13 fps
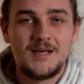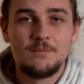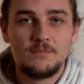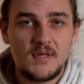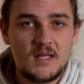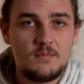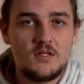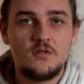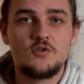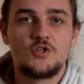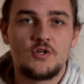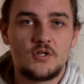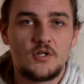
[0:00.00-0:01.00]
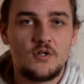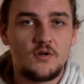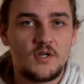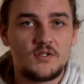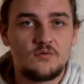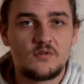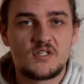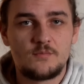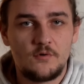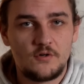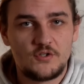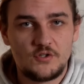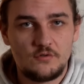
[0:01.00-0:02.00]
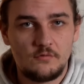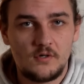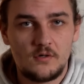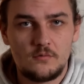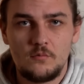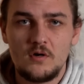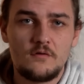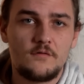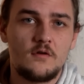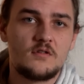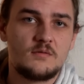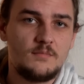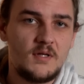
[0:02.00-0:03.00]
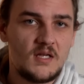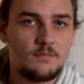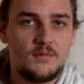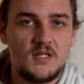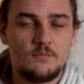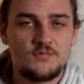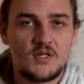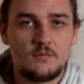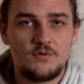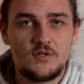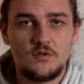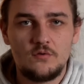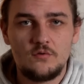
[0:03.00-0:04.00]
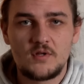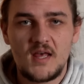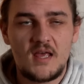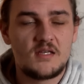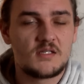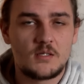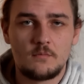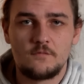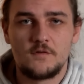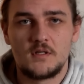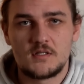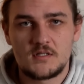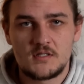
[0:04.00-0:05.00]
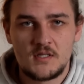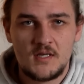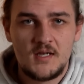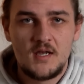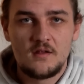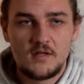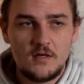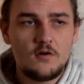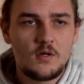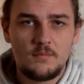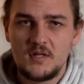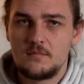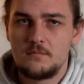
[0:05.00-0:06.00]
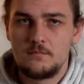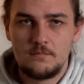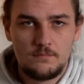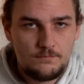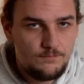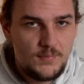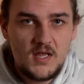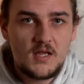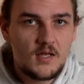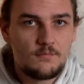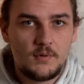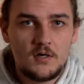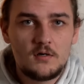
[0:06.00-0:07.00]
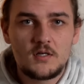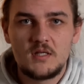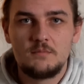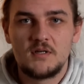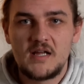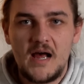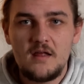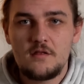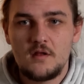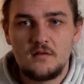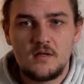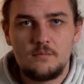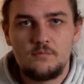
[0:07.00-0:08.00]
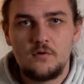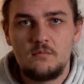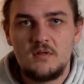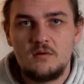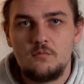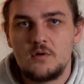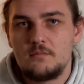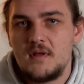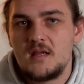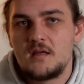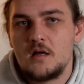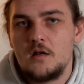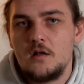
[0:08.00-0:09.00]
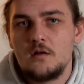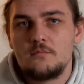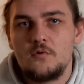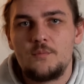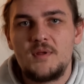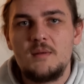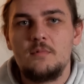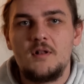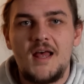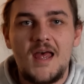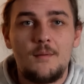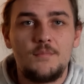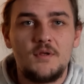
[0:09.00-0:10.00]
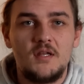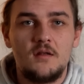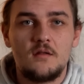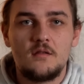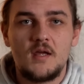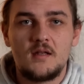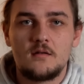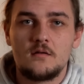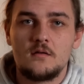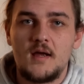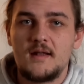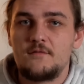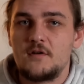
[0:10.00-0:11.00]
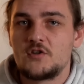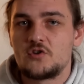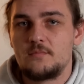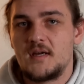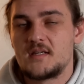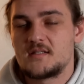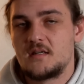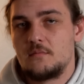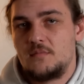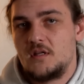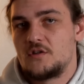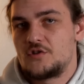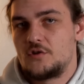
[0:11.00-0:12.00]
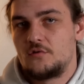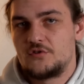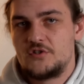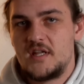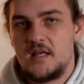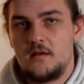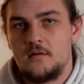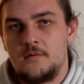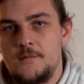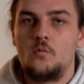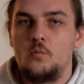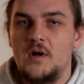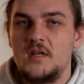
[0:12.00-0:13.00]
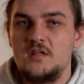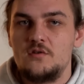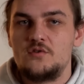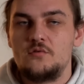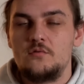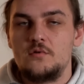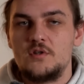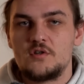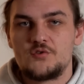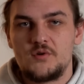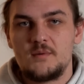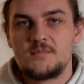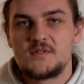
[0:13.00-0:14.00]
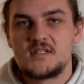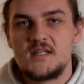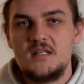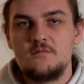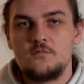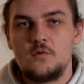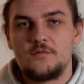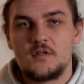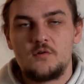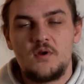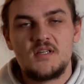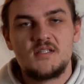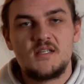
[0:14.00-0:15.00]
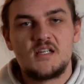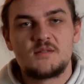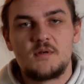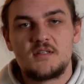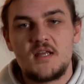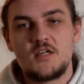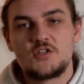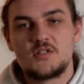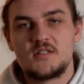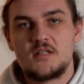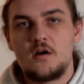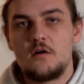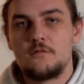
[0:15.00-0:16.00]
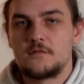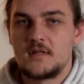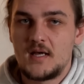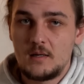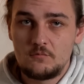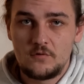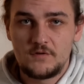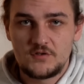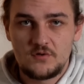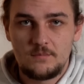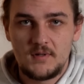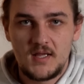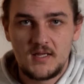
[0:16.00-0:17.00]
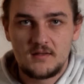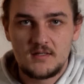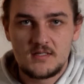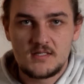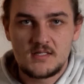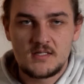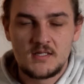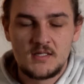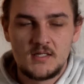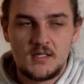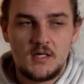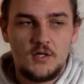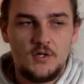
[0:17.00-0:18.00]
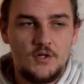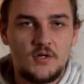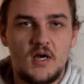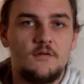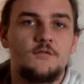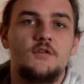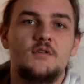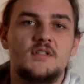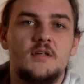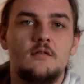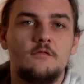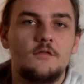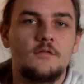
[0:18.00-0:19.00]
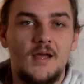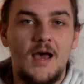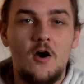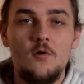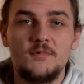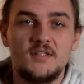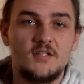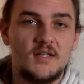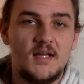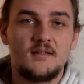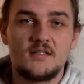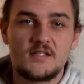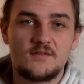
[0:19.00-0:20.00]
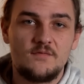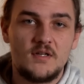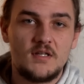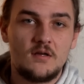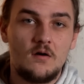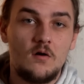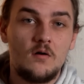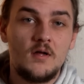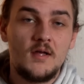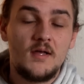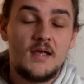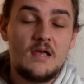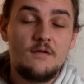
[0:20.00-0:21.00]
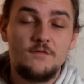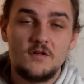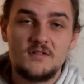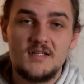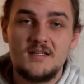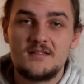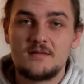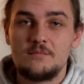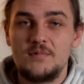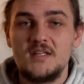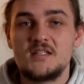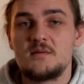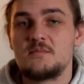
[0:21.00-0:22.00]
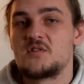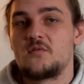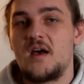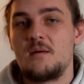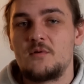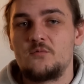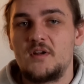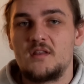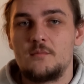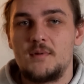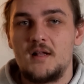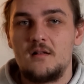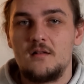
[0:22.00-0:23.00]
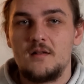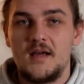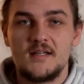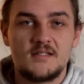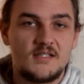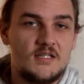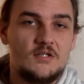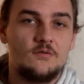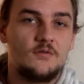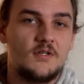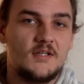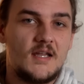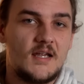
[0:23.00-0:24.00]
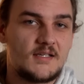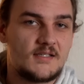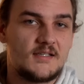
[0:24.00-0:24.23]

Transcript: maybe you should look into a sport tour, one of those big BMW K somethings. They look a bit big and bulky, but I think they probably would make a lot more people happy than adventure bikes that are being sold today. When you do your trips, even with the crazy expectations that often come with a trip like this, look after yourself. I hope that you liked this video. If you did, please subscribe and ring the bell and see you next